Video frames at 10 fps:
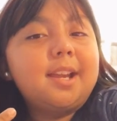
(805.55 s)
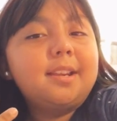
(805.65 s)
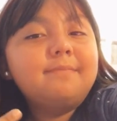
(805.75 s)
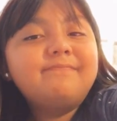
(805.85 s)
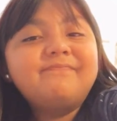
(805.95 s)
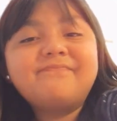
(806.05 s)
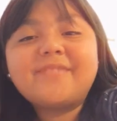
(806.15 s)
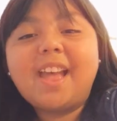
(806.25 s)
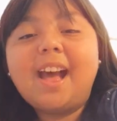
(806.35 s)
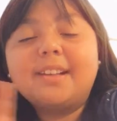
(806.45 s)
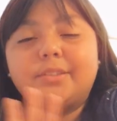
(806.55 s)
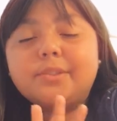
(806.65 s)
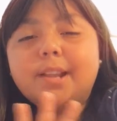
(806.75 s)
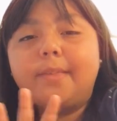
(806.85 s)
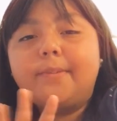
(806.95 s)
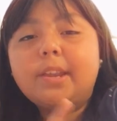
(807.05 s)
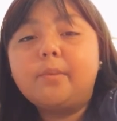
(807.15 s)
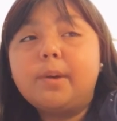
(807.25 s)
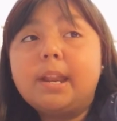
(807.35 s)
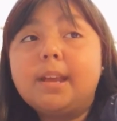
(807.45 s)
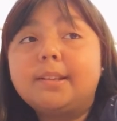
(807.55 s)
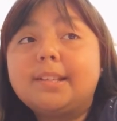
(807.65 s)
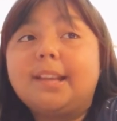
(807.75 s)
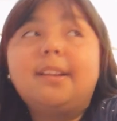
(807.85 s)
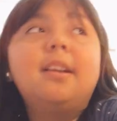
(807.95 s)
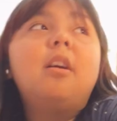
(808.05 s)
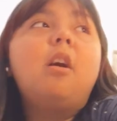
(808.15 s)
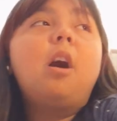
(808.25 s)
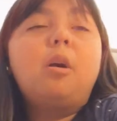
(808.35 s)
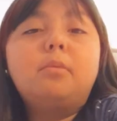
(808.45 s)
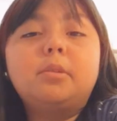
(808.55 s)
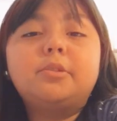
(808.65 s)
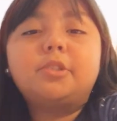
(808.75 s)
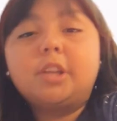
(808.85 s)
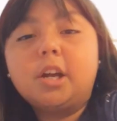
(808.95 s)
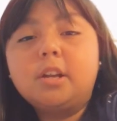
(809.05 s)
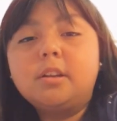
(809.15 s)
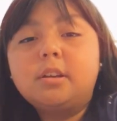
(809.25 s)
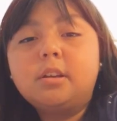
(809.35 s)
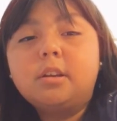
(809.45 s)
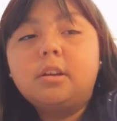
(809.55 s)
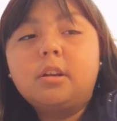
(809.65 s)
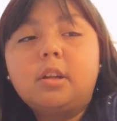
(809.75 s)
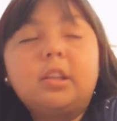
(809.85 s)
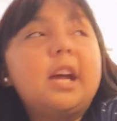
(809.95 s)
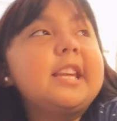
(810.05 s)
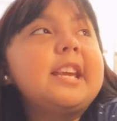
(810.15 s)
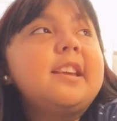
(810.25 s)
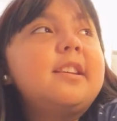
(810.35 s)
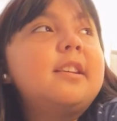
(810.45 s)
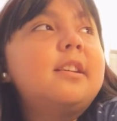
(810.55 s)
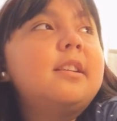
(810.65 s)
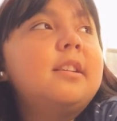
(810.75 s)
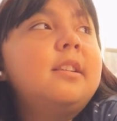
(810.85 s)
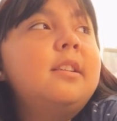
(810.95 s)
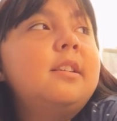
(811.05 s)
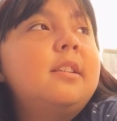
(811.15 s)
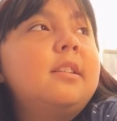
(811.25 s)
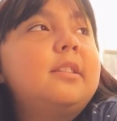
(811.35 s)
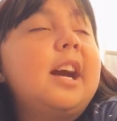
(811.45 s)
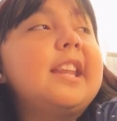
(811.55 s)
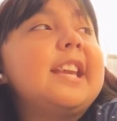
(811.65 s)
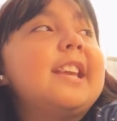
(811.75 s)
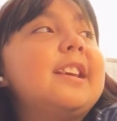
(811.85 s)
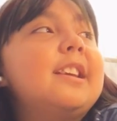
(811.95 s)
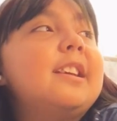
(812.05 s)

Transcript: Then I'll do another video when it's like almost done. Lonnie, Lonnie.